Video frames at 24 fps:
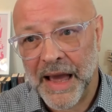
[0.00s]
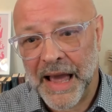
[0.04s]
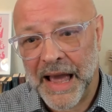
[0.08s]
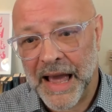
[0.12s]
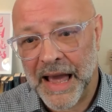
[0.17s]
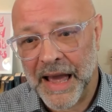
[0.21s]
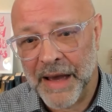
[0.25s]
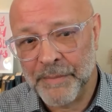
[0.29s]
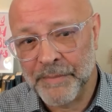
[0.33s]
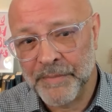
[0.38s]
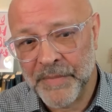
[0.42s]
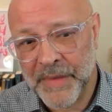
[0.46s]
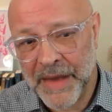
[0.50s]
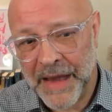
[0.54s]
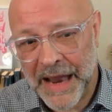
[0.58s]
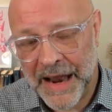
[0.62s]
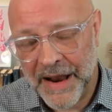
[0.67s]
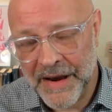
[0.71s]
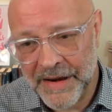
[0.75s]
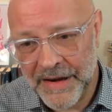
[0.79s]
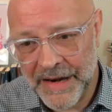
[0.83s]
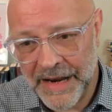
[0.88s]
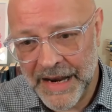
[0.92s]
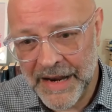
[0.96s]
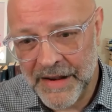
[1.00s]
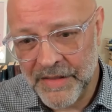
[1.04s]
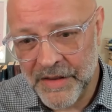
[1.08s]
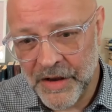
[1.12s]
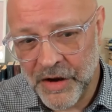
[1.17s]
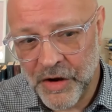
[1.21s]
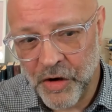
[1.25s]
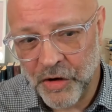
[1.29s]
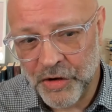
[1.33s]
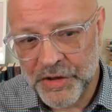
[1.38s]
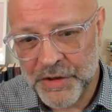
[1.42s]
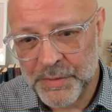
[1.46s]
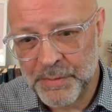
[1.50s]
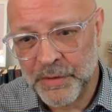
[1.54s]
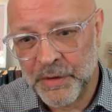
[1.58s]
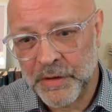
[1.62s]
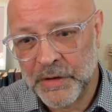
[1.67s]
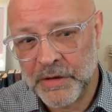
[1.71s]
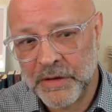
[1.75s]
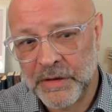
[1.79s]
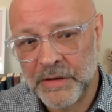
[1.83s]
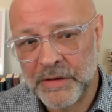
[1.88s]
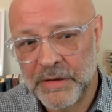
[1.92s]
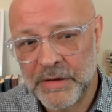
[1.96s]
Um, and in the
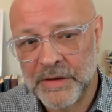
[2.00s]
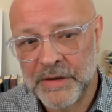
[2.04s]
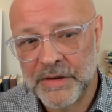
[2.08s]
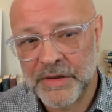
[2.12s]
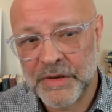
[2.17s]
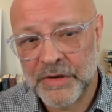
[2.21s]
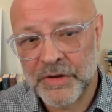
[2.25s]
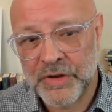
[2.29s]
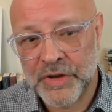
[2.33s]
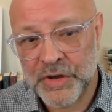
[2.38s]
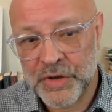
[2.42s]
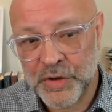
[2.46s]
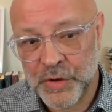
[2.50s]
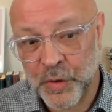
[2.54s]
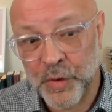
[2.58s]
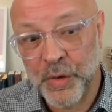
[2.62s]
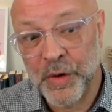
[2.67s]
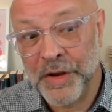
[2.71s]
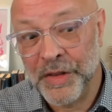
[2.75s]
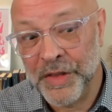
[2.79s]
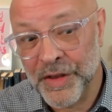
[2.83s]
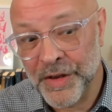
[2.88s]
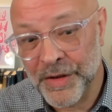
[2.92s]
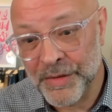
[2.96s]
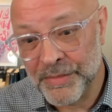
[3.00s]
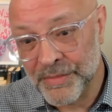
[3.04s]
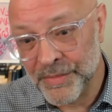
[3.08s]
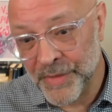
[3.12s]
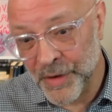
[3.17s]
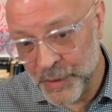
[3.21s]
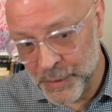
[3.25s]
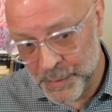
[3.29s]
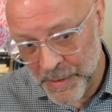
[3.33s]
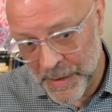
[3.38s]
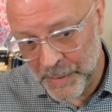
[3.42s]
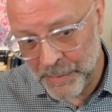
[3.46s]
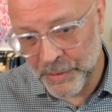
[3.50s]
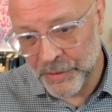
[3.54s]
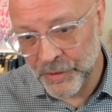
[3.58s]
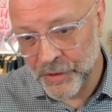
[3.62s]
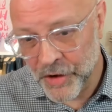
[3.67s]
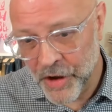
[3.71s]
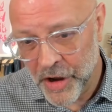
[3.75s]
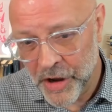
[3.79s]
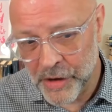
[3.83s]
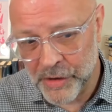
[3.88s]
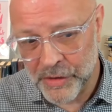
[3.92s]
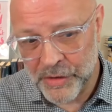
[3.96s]
gospel story that most people
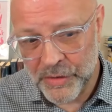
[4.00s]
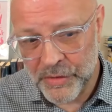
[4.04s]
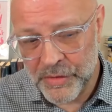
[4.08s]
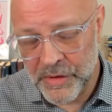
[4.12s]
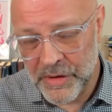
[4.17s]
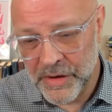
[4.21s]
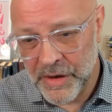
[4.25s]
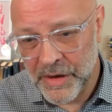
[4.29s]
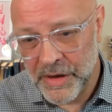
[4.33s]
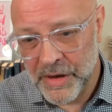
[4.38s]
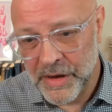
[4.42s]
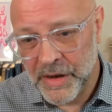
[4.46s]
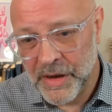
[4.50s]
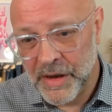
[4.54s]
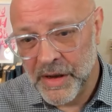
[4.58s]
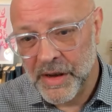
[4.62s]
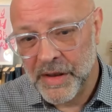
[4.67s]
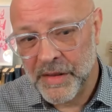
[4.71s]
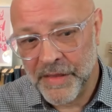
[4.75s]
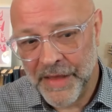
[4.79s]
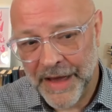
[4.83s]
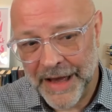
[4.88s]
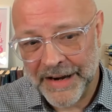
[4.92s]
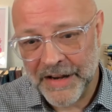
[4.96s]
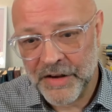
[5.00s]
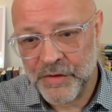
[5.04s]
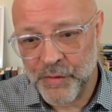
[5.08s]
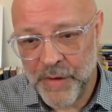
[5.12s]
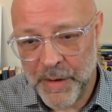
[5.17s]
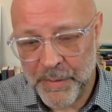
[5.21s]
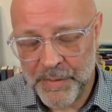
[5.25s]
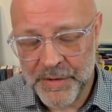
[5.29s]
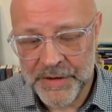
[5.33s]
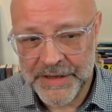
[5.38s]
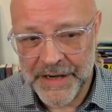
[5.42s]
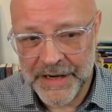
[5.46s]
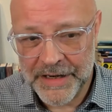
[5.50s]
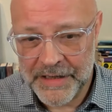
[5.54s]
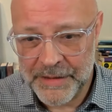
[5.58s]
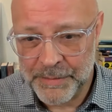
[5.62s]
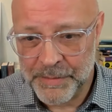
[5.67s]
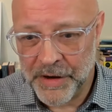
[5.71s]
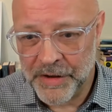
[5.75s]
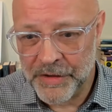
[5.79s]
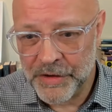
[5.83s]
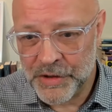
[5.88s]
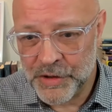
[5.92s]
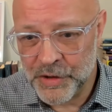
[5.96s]
know, that is represented
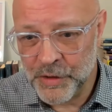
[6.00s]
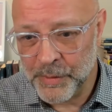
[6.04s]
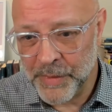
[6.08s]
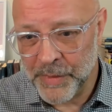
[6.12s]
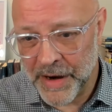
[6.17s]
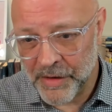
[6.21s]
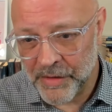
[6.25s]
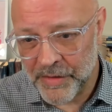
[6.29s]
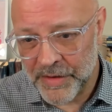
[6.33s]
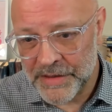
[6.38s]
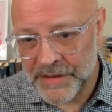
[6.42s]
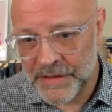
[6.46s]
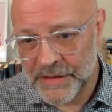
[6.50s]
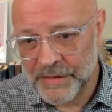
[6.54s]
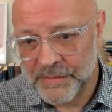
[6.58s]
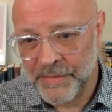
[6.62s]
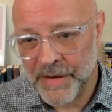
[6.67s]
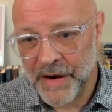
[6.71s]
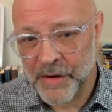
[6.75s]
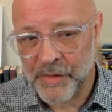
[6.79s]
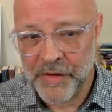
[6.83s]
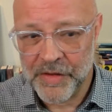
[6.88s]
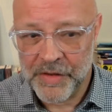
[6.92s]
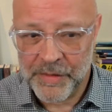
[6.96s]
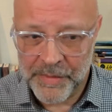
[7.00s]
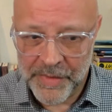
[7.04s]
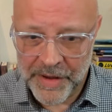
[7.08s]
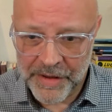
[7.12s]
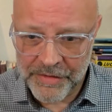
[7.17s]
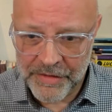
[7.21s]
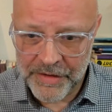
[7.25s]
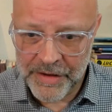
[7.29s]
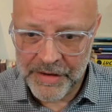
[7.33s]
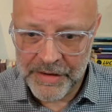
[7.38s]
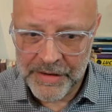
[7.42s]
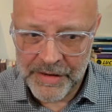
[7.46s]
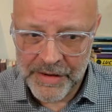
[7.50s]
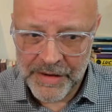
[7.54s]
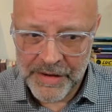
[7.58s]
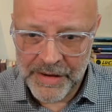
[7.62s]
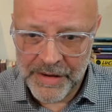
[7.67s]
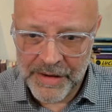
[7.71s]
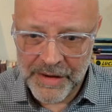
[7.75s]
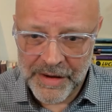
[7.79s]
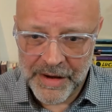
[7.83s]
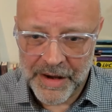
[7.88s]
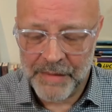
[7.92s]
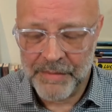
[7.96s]
by the two Marys, Mary the mother
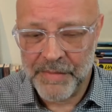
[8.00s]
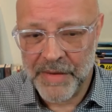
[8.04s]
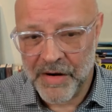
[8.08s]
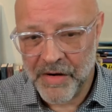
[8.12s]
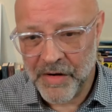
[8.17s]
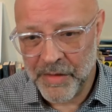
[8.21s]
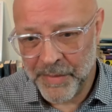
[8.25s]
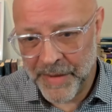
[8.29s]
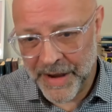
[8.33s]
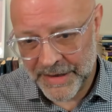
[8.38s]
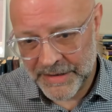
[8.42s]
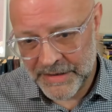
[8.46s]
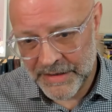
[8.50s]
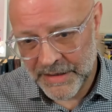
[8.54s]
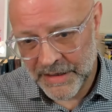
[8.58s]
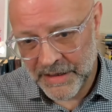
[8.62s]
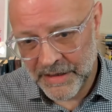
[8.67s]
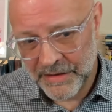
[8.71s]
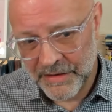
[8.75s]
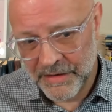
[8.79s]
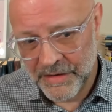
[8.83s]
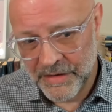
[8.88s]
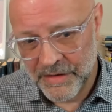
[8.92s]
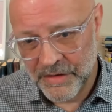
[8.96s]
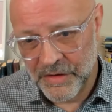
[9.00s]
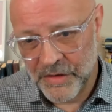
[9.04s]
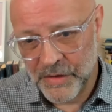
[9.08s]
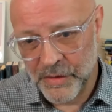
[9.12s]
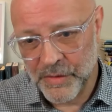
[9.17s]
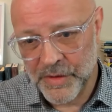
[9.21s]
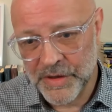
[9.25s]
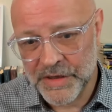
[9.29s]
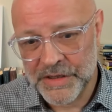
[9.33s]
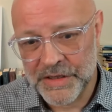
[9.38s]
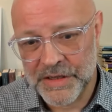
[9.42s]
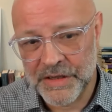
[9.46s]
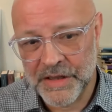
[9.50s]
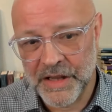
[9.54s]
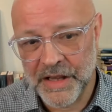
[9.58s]
and Mary Magdalene, who is